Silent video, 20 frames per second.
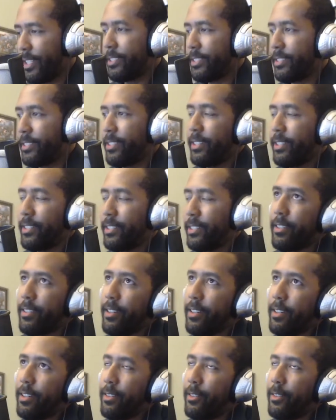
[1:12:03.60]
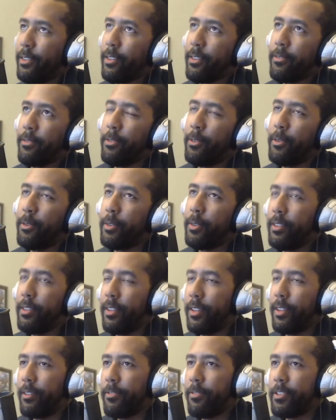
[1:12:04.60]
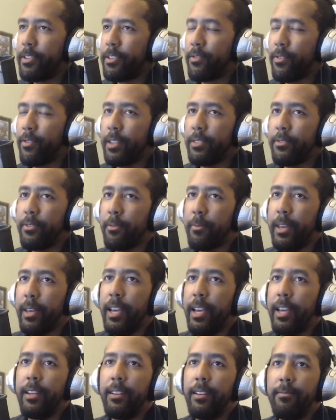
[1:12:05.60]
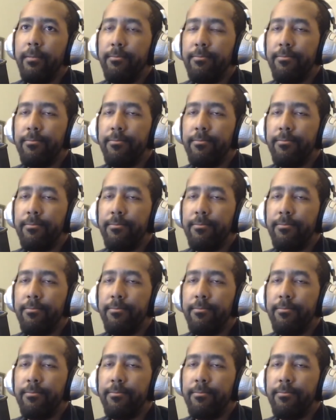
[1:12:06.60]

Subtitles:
says on Look Forward, the fish rots from the head.